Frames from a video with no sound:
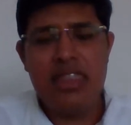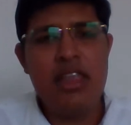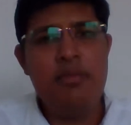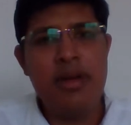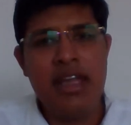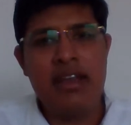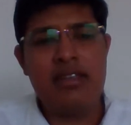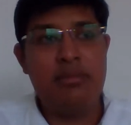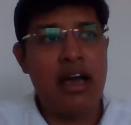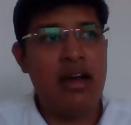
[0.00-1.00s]
The
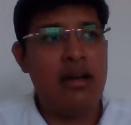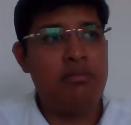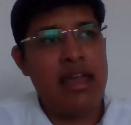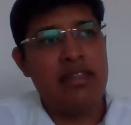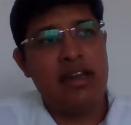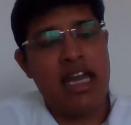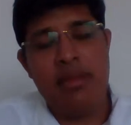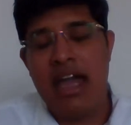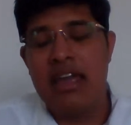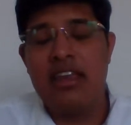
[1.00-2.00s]
breaks, by the
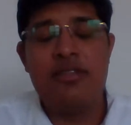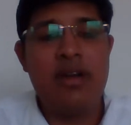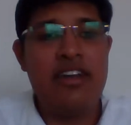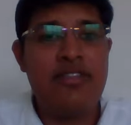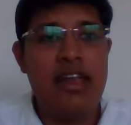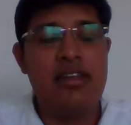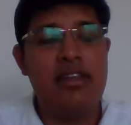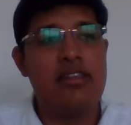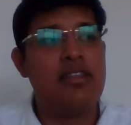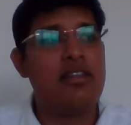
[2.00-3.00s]
time I reached my
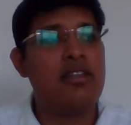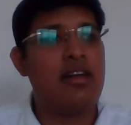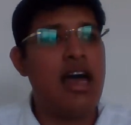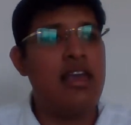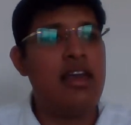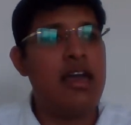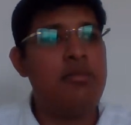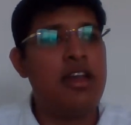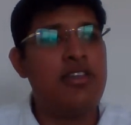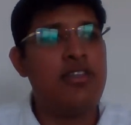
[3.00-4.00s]
finals, I
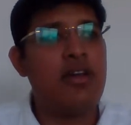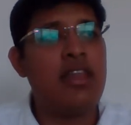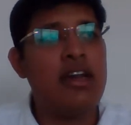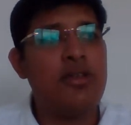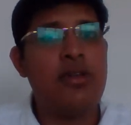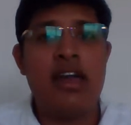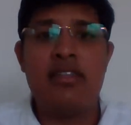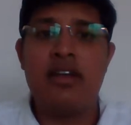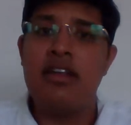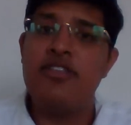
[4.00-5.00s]
made sure that I
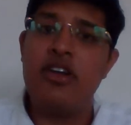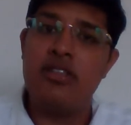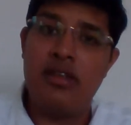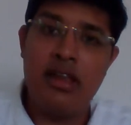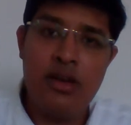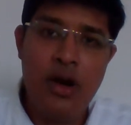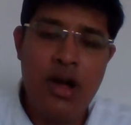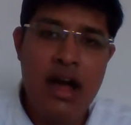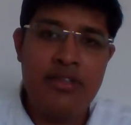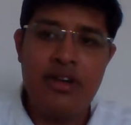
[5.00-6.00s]
study for 3
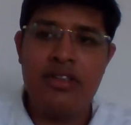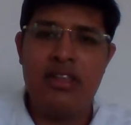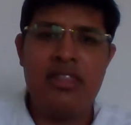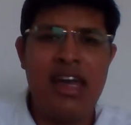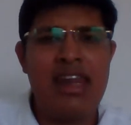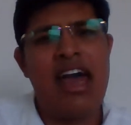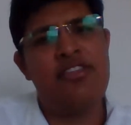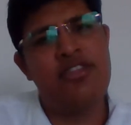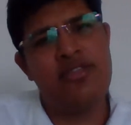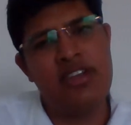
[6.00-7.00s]
long hours and then
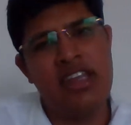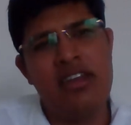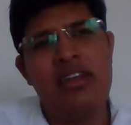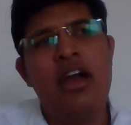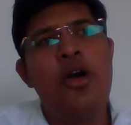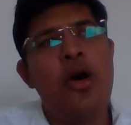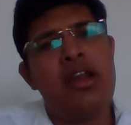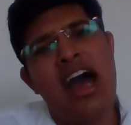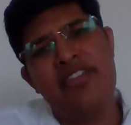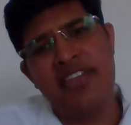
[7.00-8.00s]
have 15
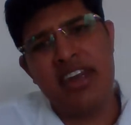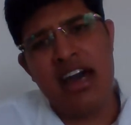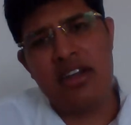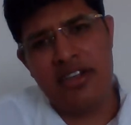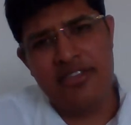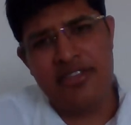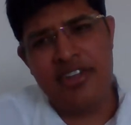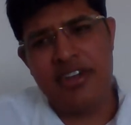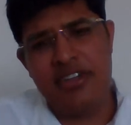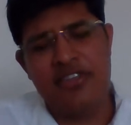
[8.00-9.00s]
or half an hour
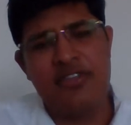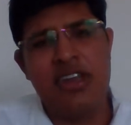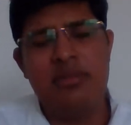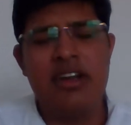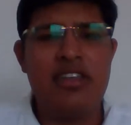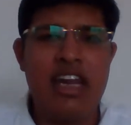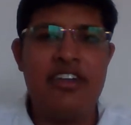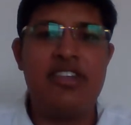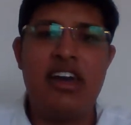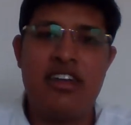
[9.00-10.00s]
of 15 minutes or
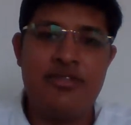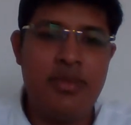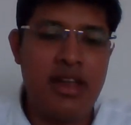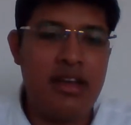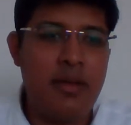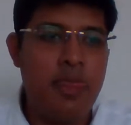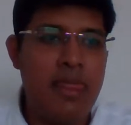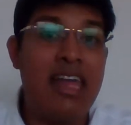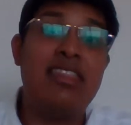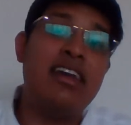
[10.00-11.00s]
half an hour of break,
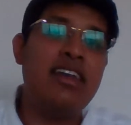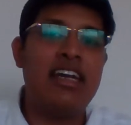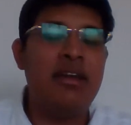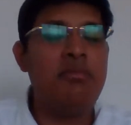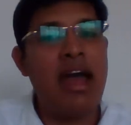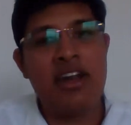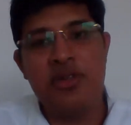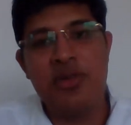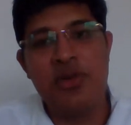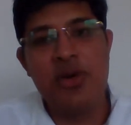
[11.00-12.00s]
and then getting back
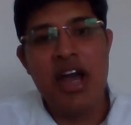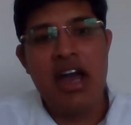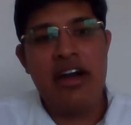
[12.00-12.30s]
to